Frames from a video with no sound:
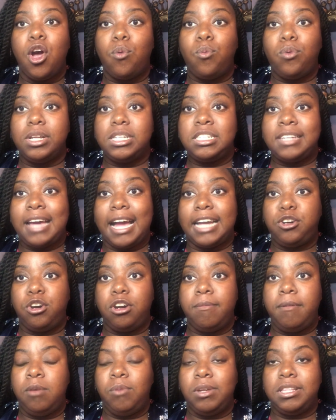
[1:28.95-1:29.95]
one side is going
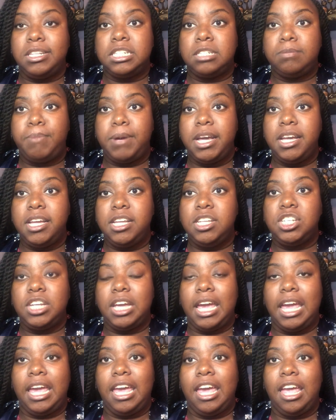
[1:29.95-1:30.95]
to be with a sponge,
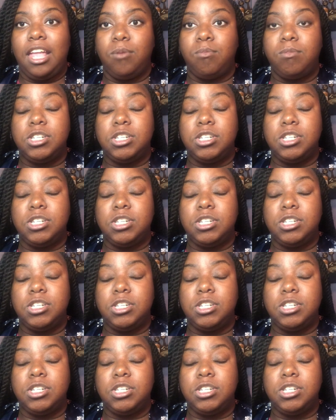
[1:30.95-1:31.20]
and